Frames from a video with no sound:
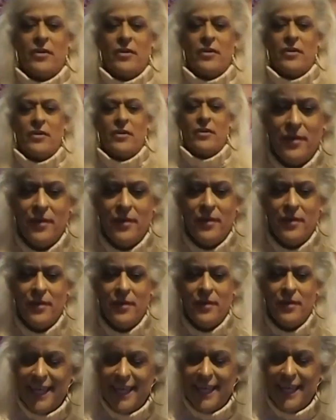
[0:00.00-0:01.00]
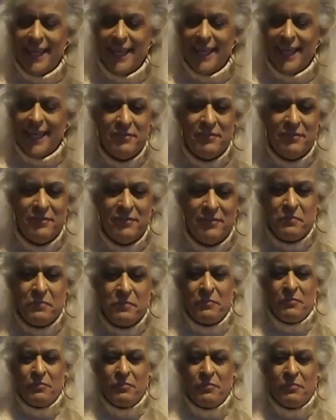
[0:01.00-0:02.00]
Very good.
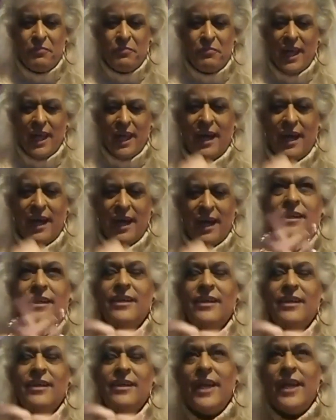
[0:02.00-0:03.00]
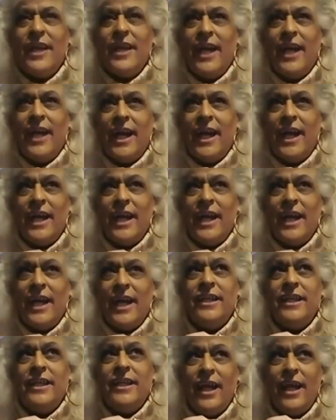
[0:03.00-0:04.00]
Yeah. Okay. Yeah.
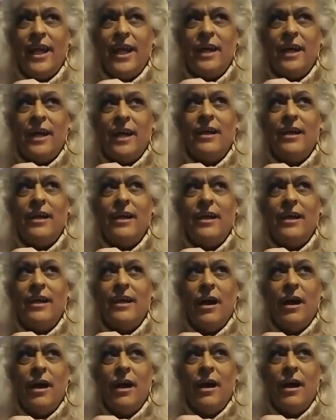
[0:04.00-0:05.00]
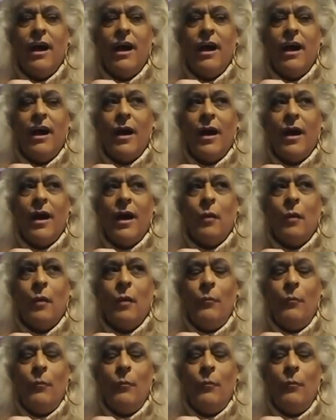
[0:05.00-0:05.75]
Um, real quickly,